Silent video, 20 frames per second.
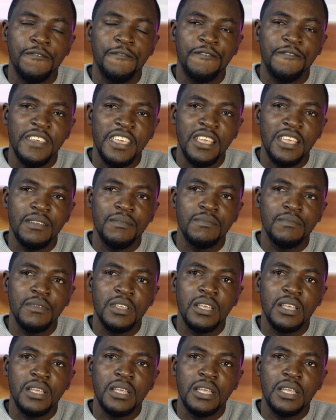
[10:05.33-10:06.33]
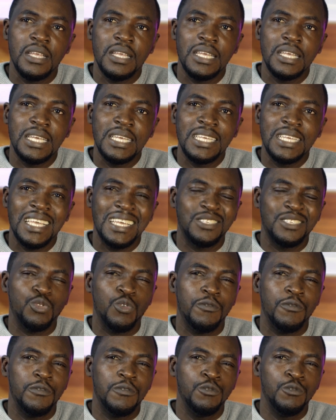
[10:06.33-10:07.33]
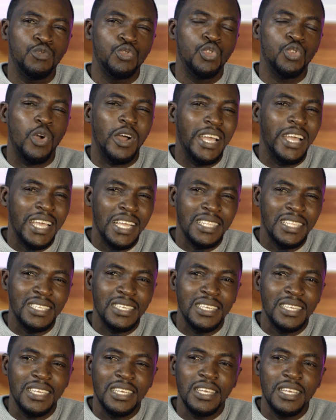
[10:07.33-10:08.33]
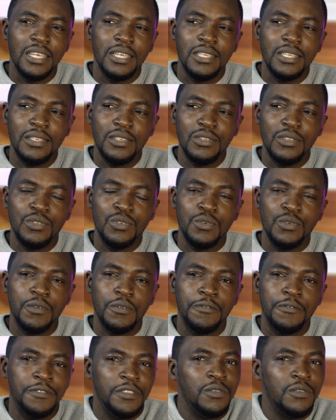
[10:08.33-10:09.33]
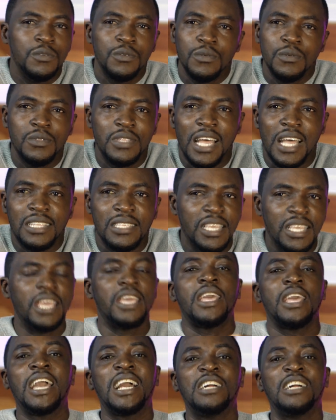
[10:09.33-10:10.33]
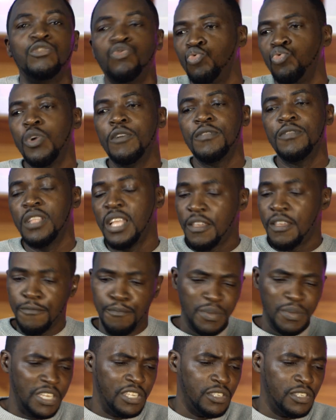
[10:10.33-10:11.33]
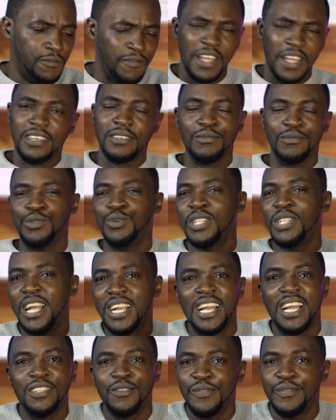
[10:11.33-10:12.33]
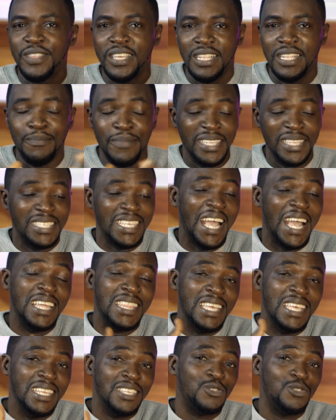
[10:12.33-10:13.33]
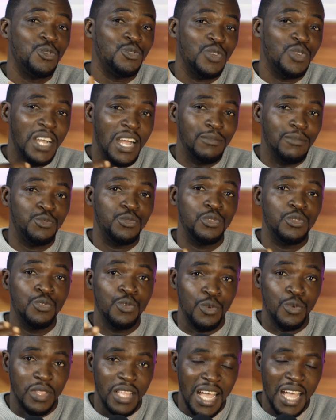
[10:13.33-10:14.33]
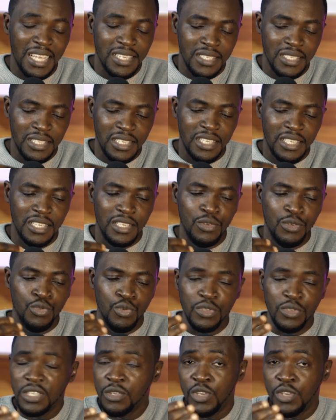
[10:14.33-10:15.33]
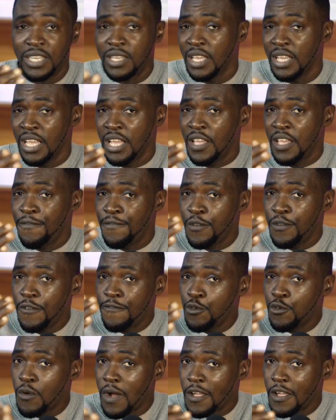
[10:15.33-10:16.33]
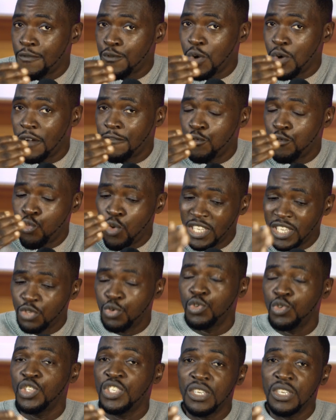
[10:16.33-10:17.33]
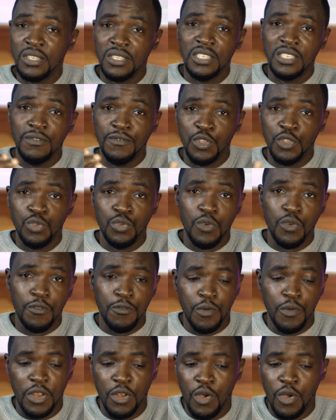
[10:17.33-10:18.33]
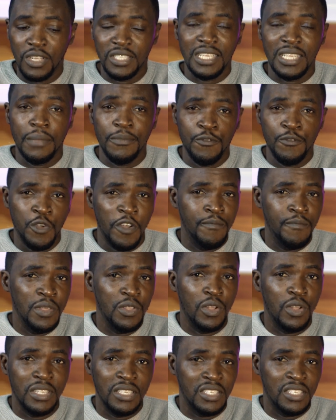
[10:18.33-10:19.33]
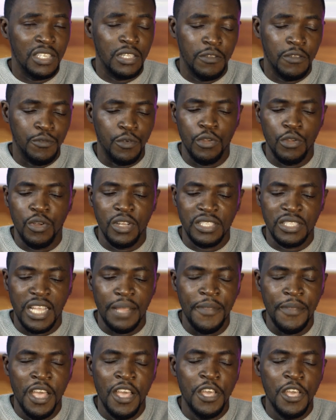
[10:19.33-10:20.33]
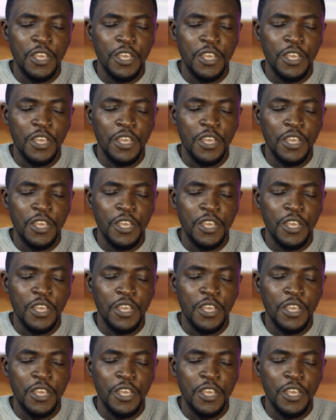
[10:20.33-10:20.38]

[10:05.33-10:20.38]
the fame gets into your head, you feel that, hey, I can do everything, hey, bitch, fuck, you know, that kind of thing. But I think it also comes with growth as he grows. If you have watched Kojo Sheldon's video for a long time, if you have been on this channel for a long time,